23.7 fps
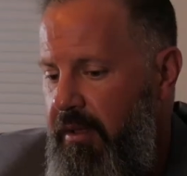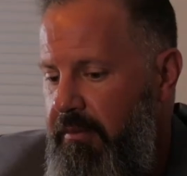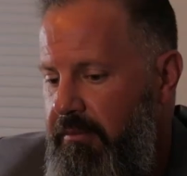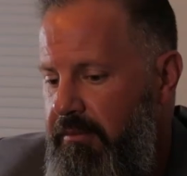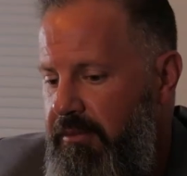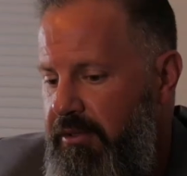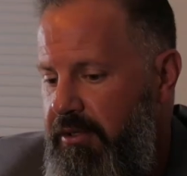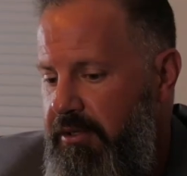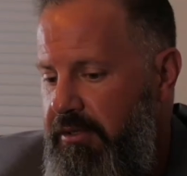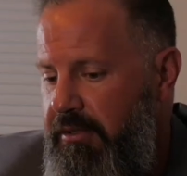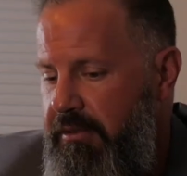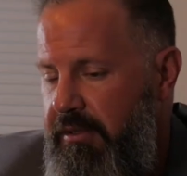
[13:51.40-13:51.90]

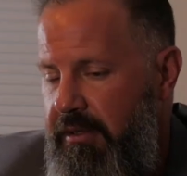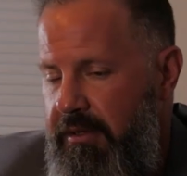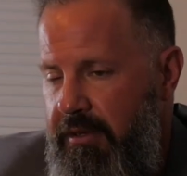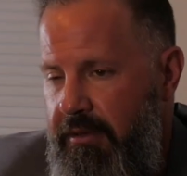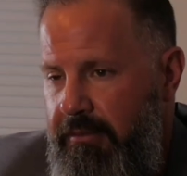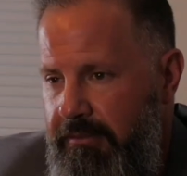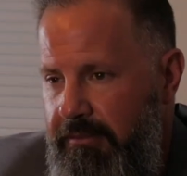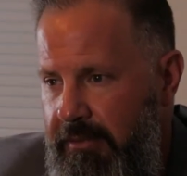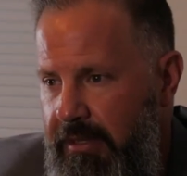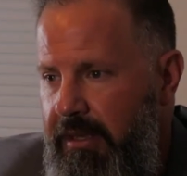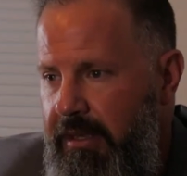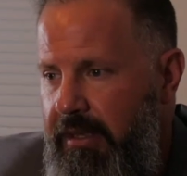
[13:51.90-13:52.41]
just,
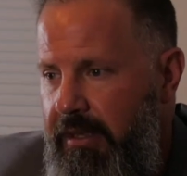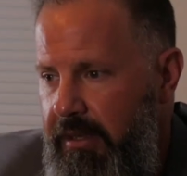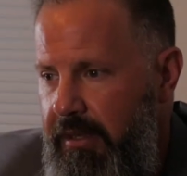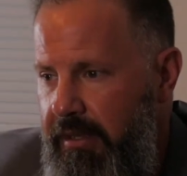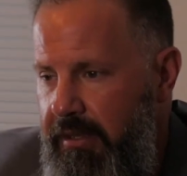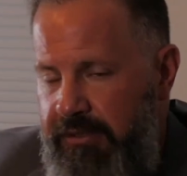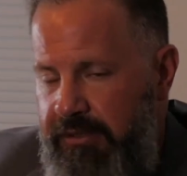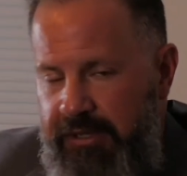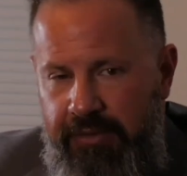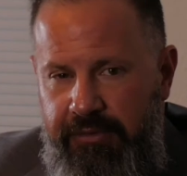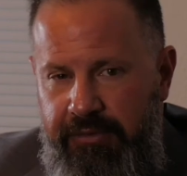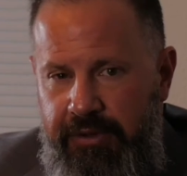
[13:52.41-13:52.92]

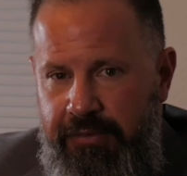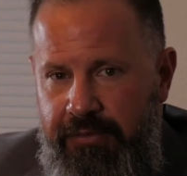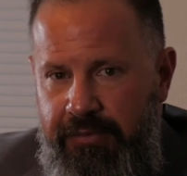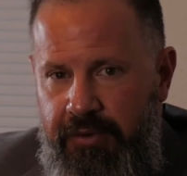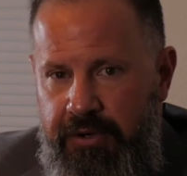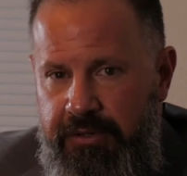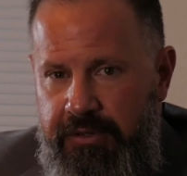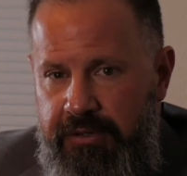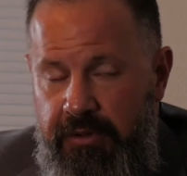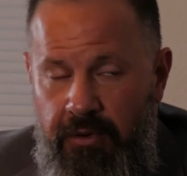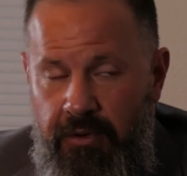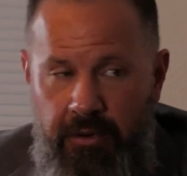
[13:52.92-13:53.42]
safety
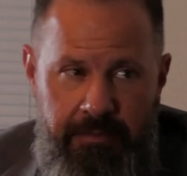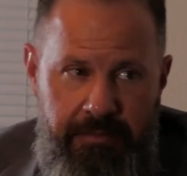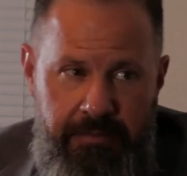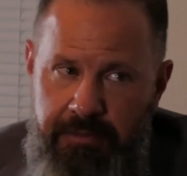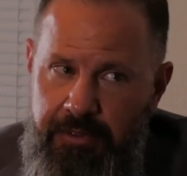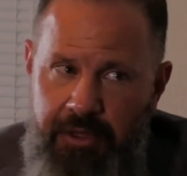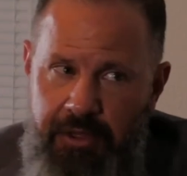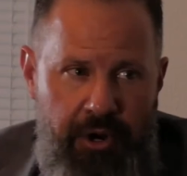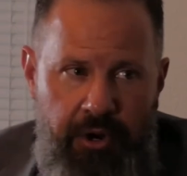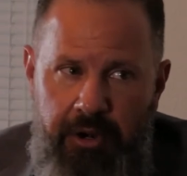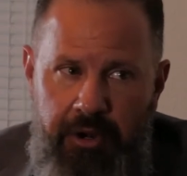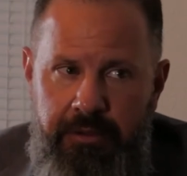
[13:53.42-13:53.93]
first, or
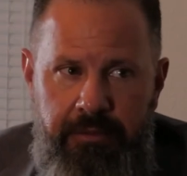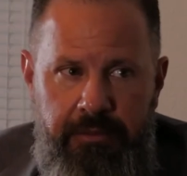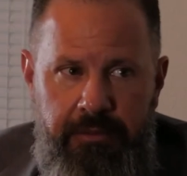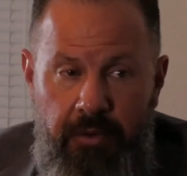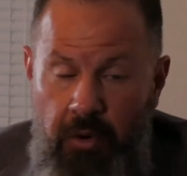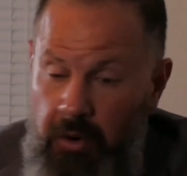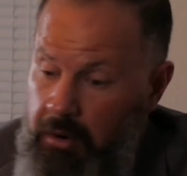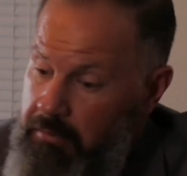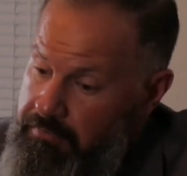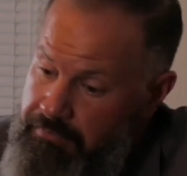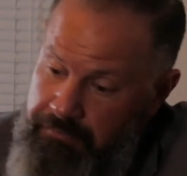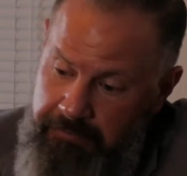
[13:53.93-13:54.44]
third,
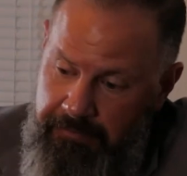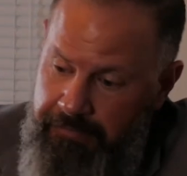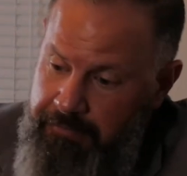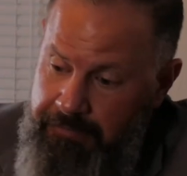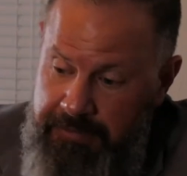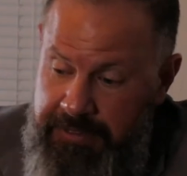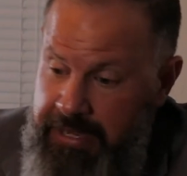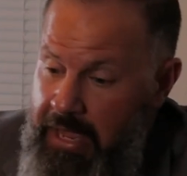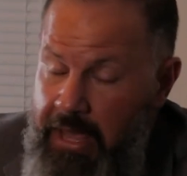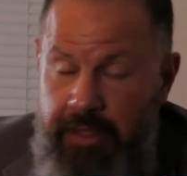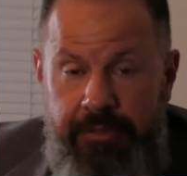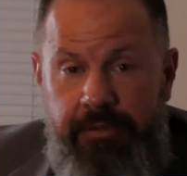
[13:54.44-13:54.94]
or
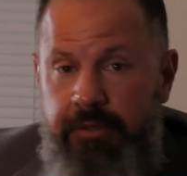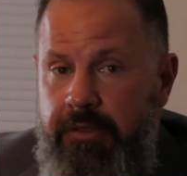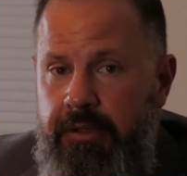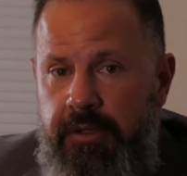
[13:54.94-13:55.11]
10th.